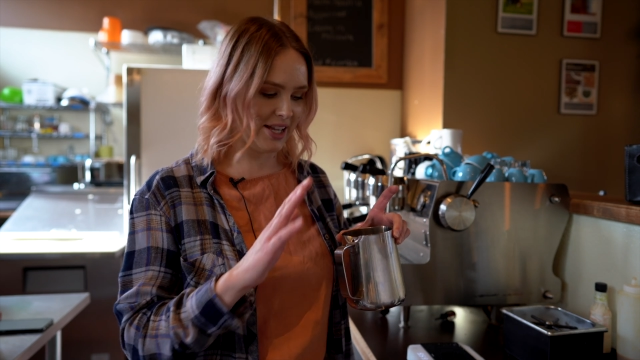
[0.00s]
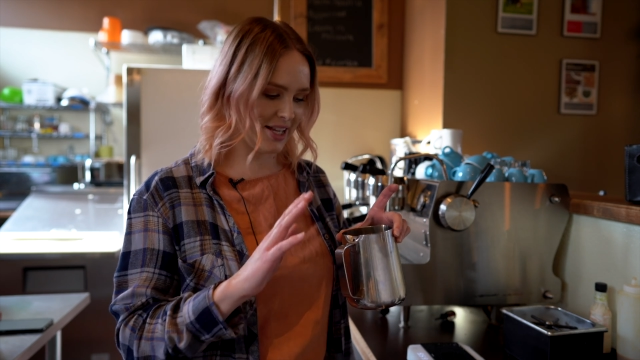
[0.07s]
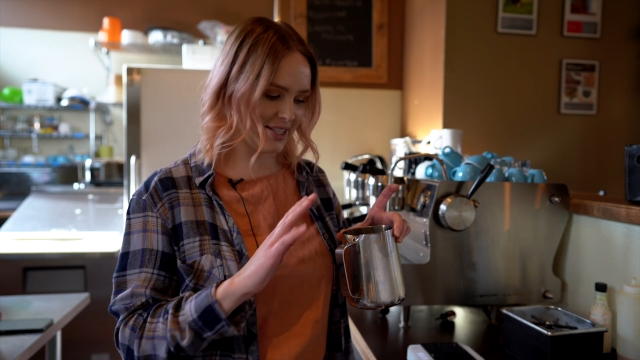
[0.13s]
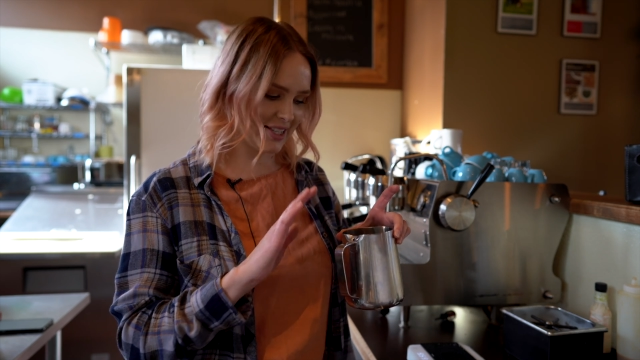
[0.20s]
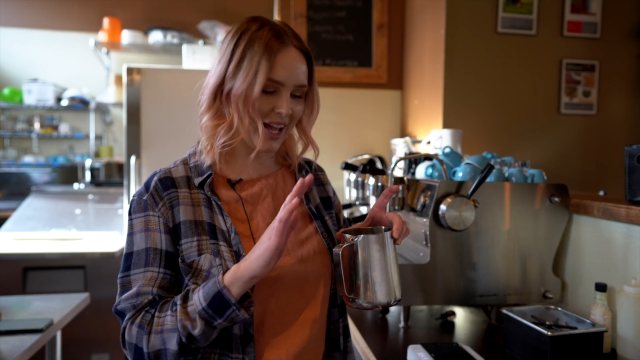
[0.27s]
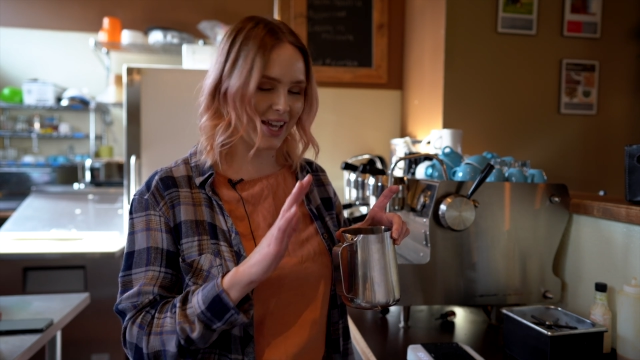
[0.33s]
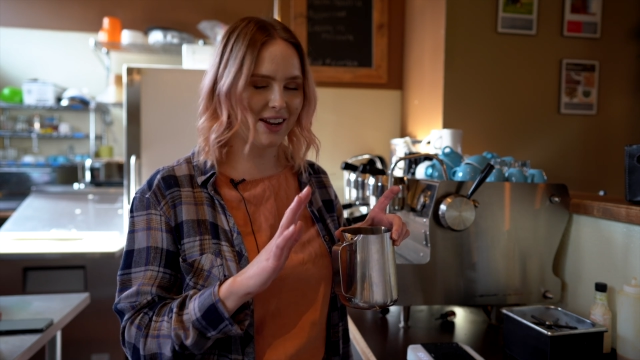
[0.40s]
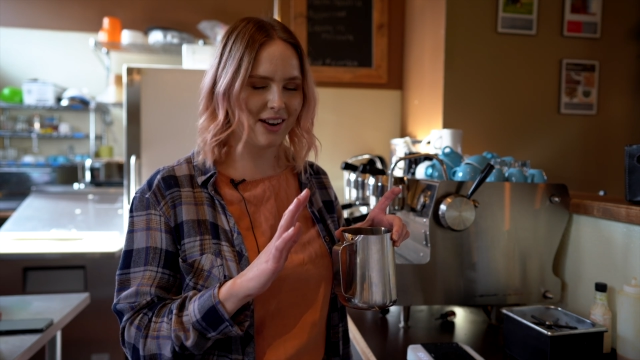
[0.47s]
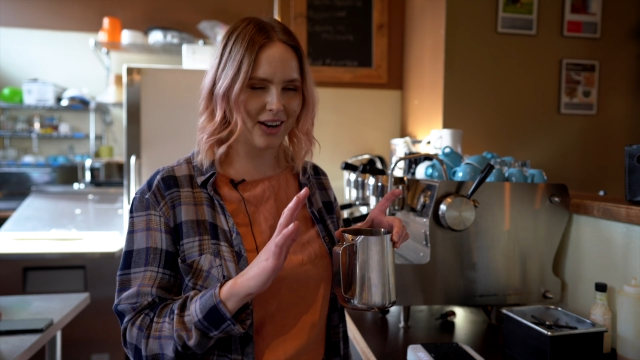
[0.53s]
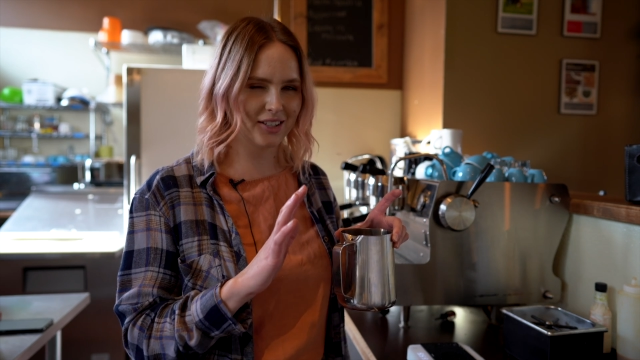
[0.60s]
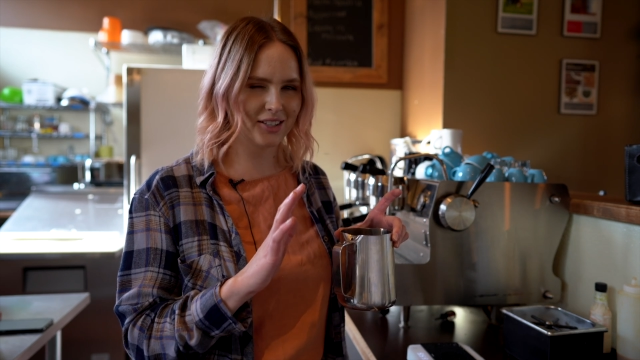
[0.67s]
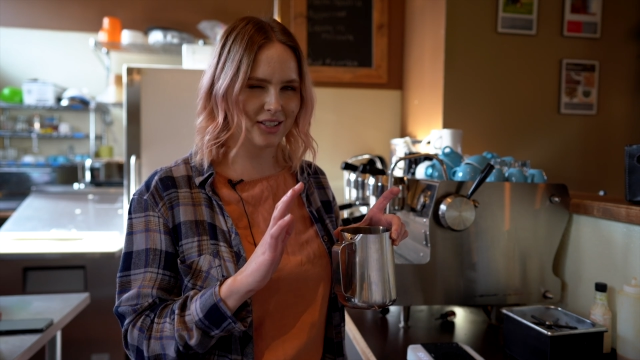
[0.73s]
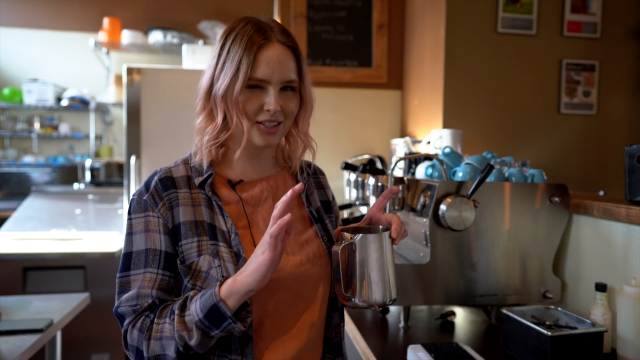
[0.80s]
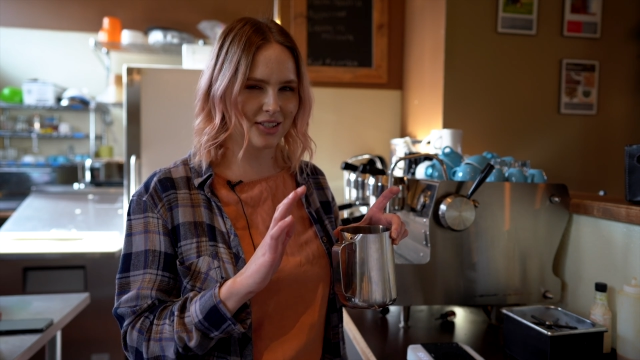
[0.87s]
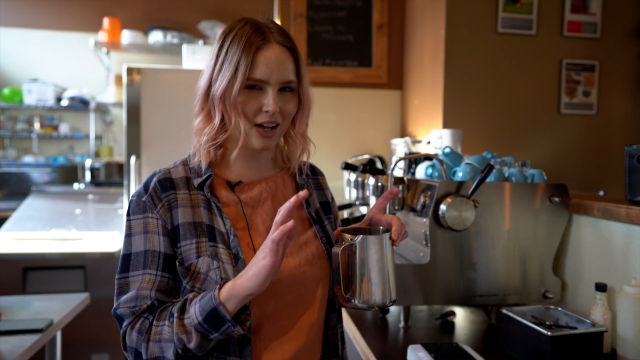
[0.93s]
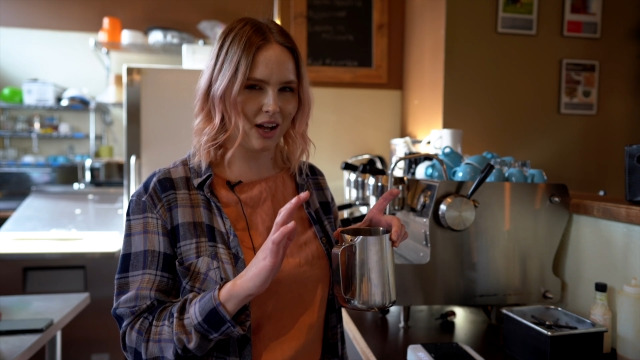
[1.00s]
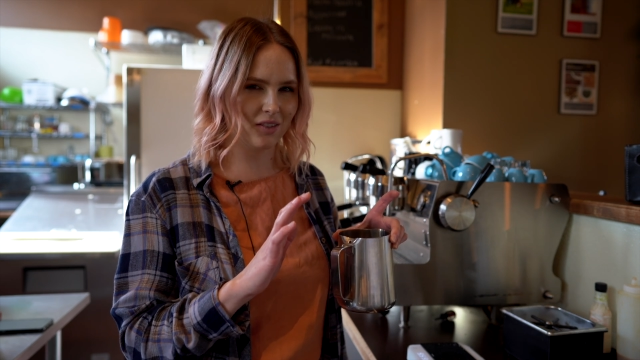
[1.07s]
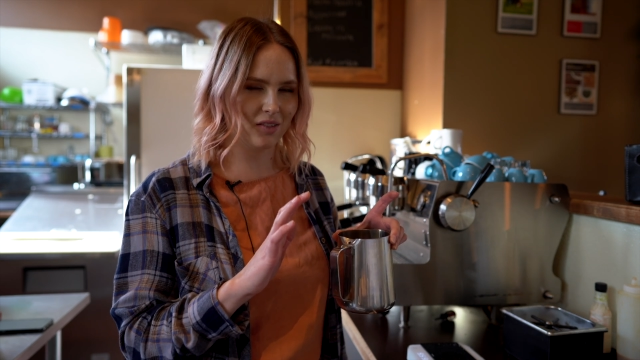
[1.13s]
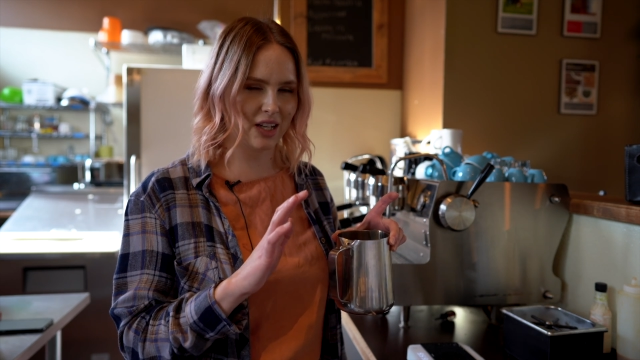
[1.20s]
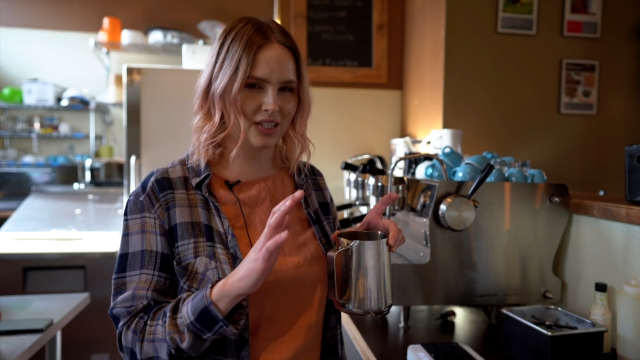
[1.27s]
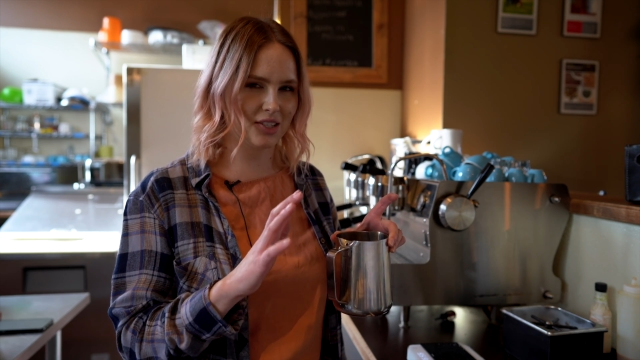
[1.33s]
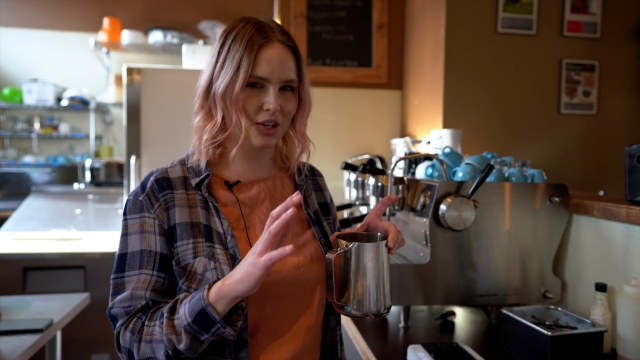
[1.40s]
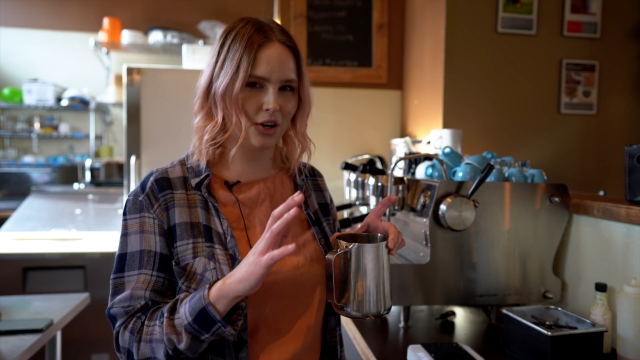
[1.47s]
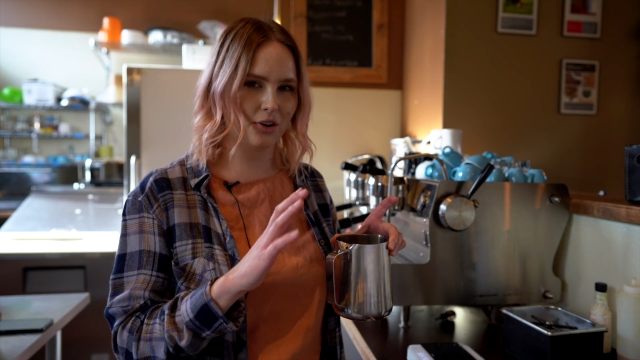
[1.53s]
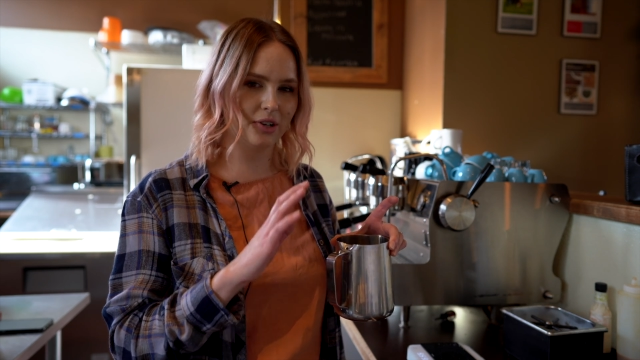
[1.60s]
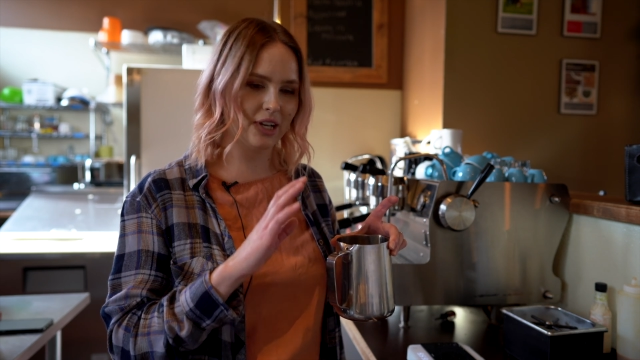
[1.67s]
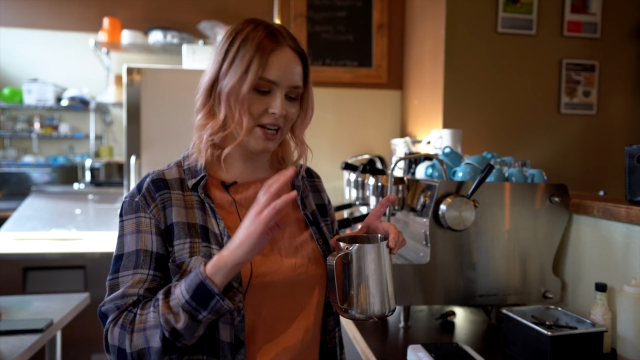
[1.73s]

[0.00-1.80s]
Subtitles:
it's kind of hard to dissolve on its own,